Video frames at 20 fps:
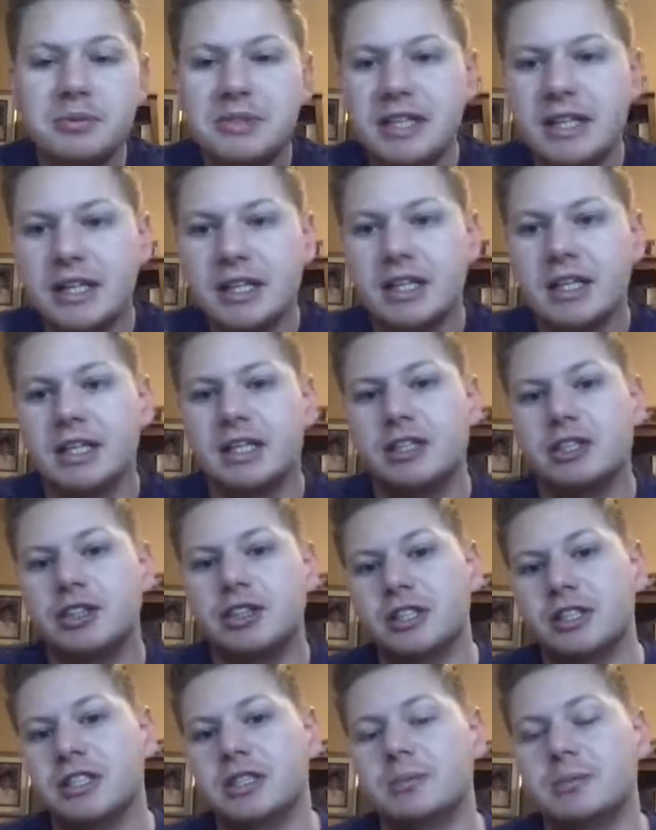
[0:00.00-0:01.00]
seeing in the
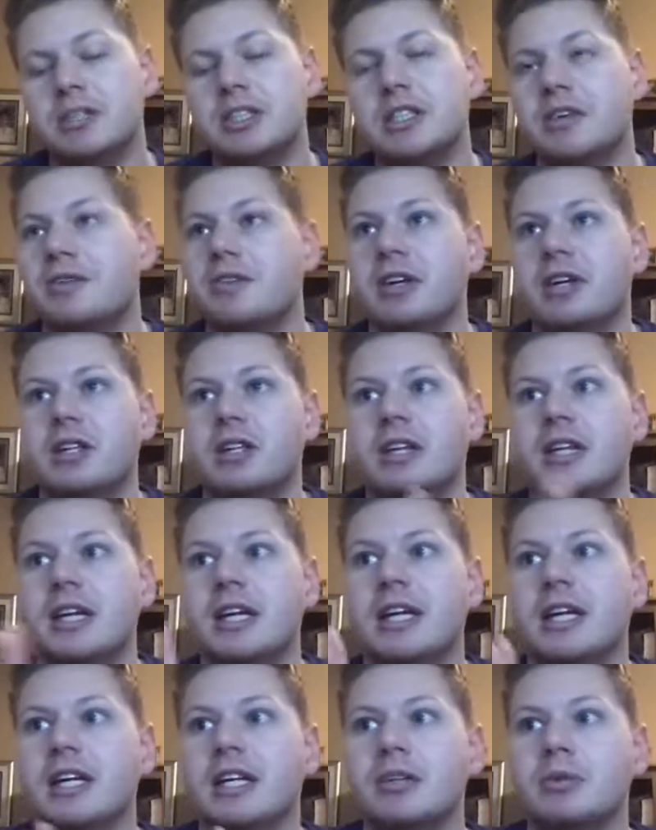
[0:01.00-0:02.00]
industry,
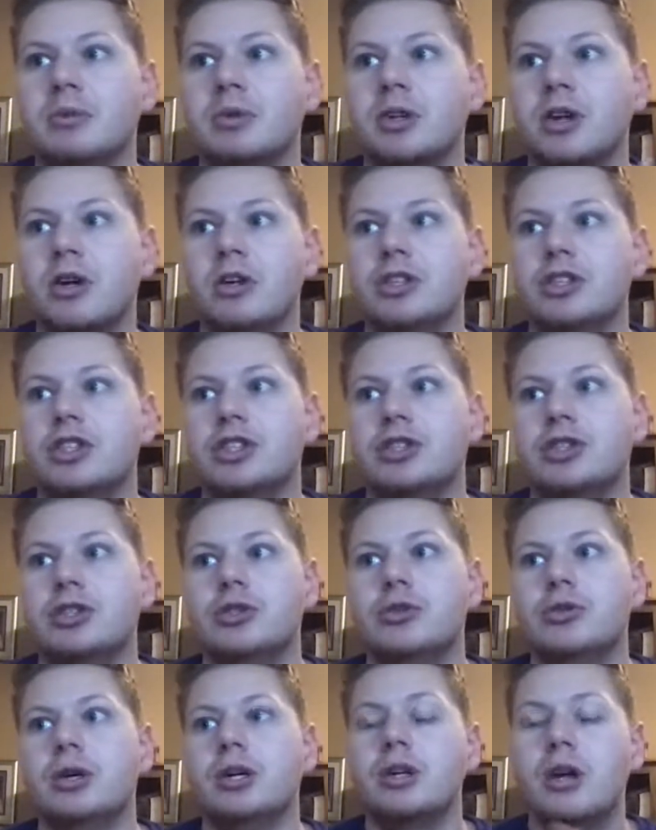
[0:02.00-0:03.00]
specifically in regards
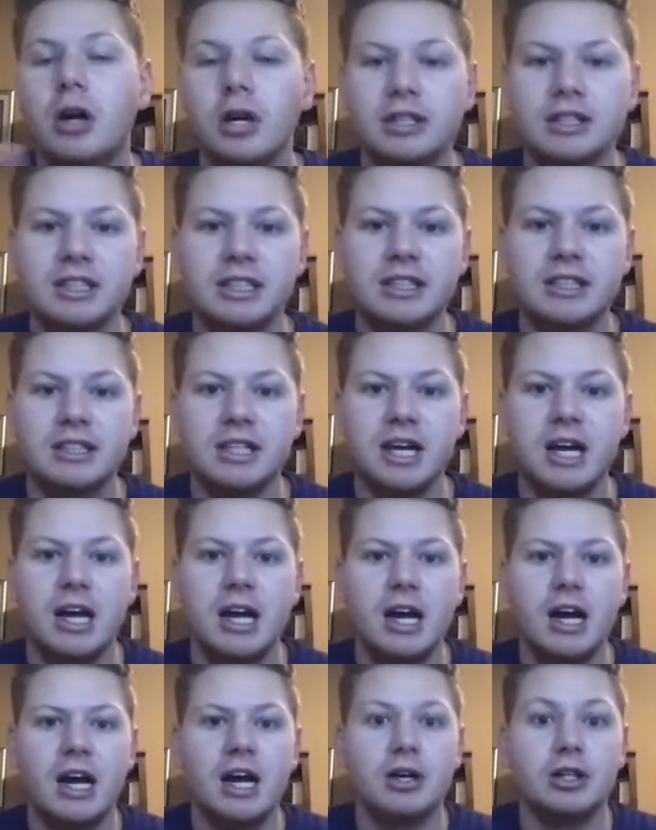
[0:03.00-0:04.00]
to content.
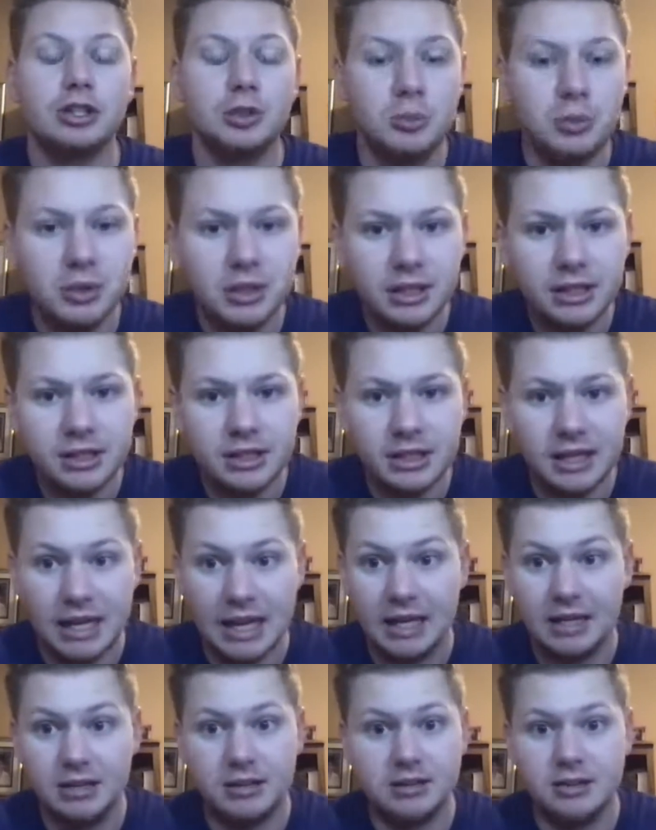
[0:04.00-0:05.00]
So I want to
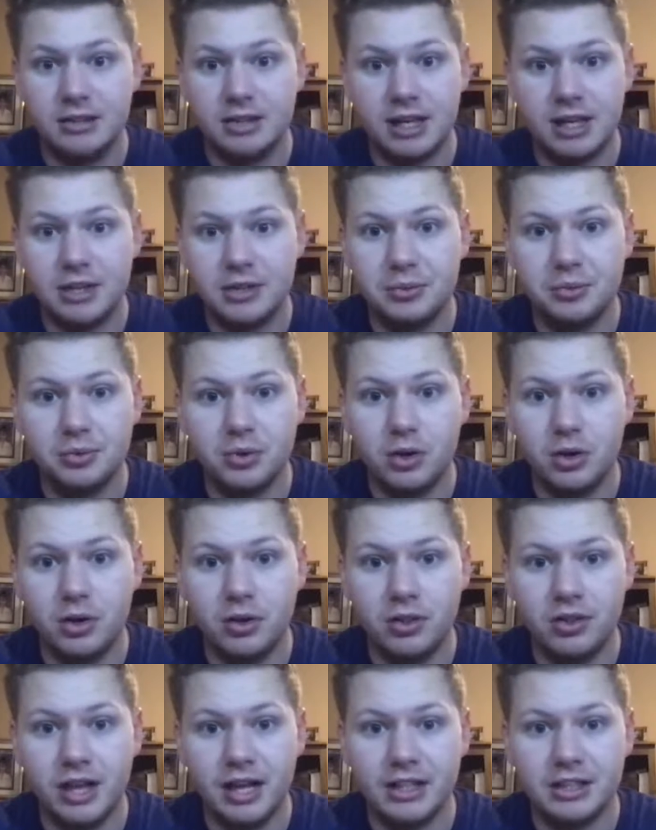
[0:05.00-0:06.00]
get through all
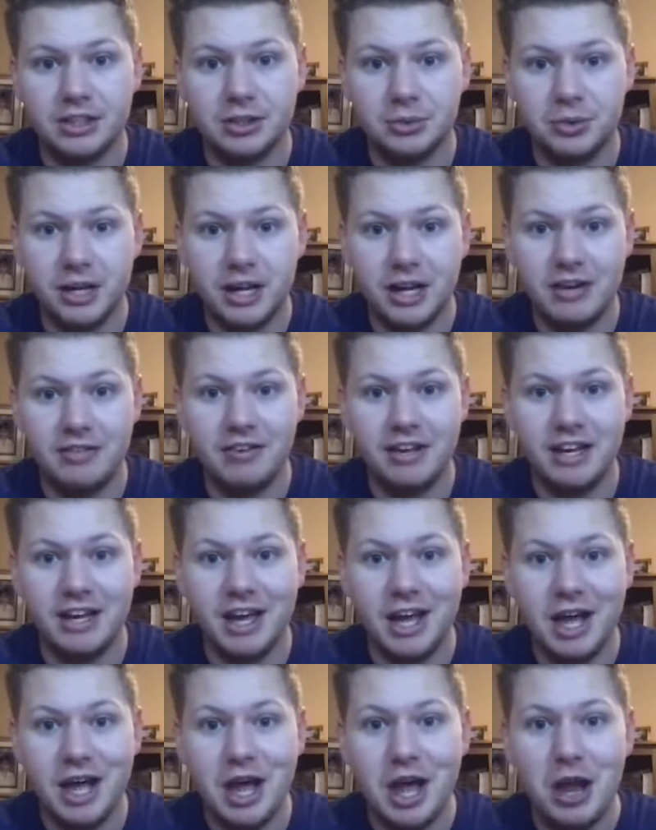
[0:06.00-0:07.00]
of that. So we have a
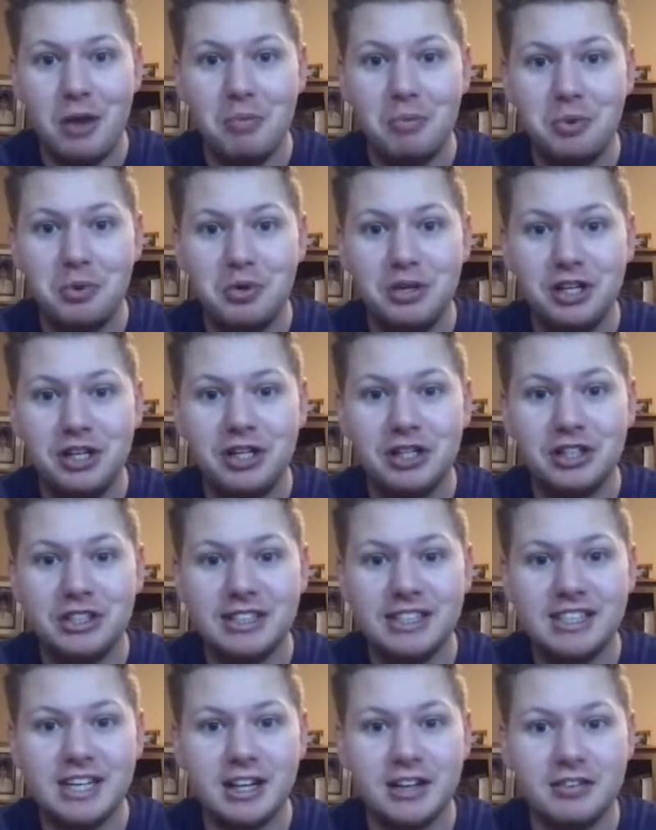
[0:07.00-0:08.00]
pretty good
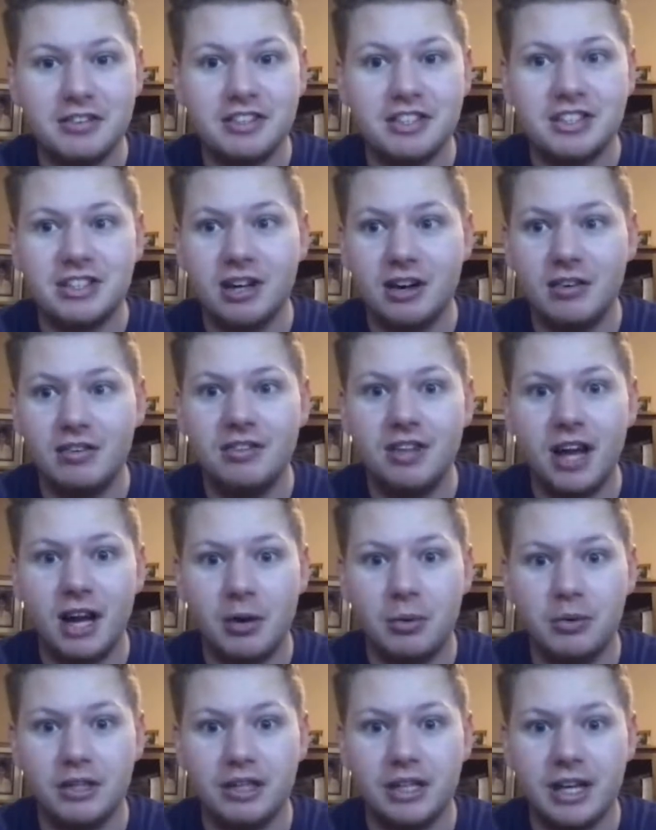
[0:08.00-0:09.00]
set of stuff that I
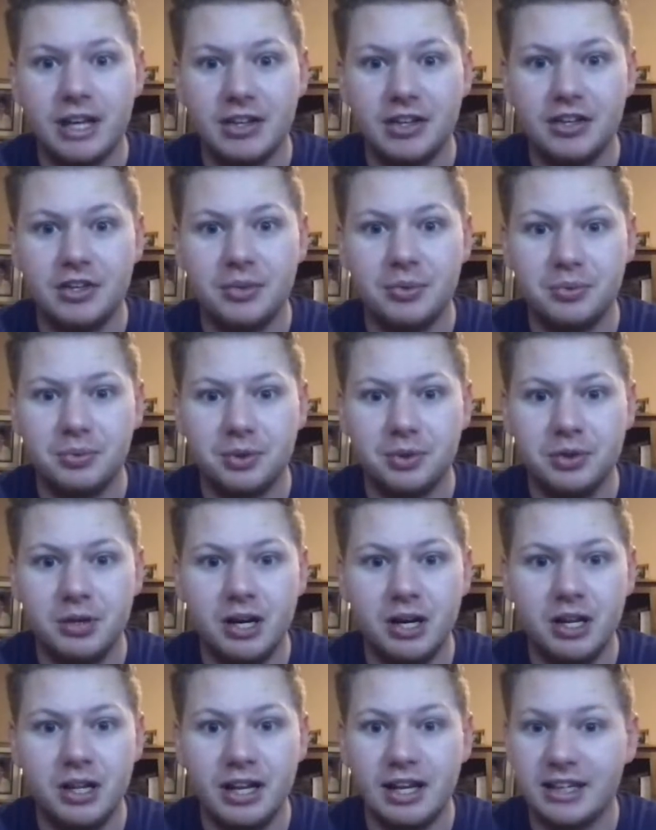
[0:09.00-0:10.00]
want to get through.
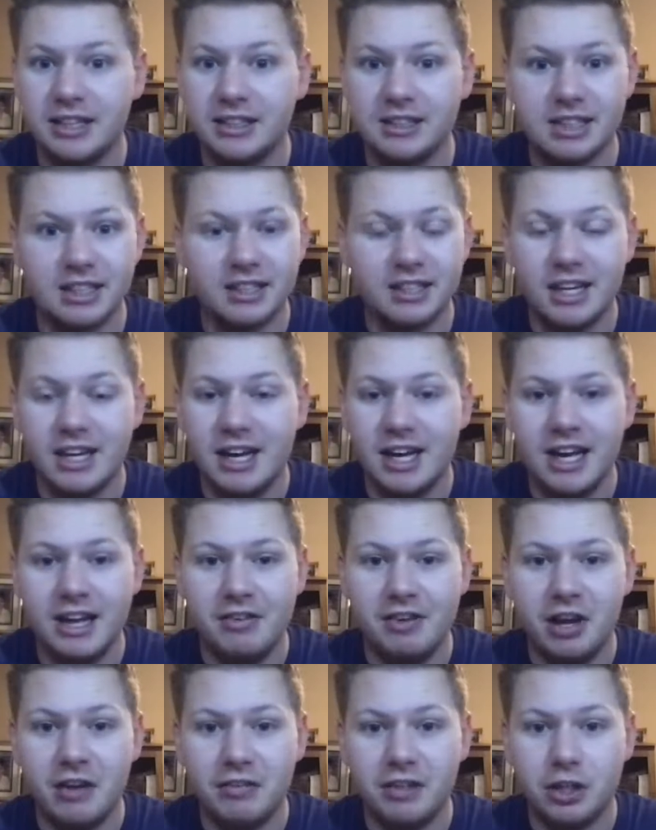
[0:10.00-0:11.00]
Like I said, if
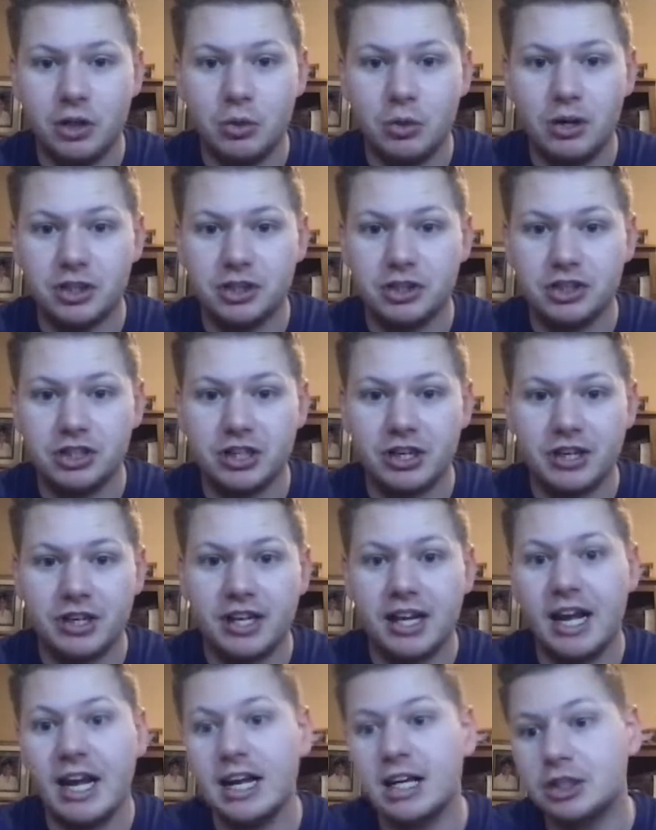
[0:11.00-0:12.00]
you have any questions or
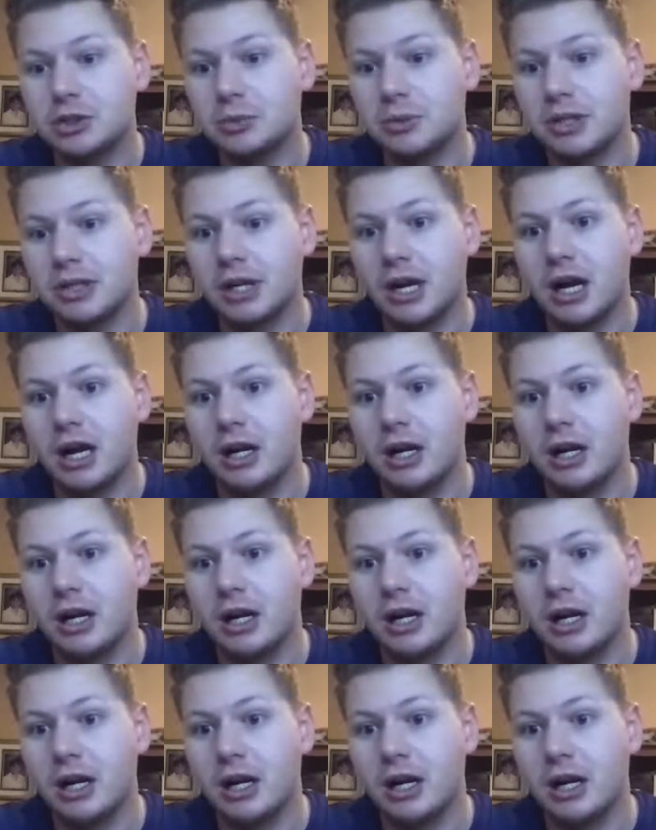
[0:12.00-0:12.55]
anything as we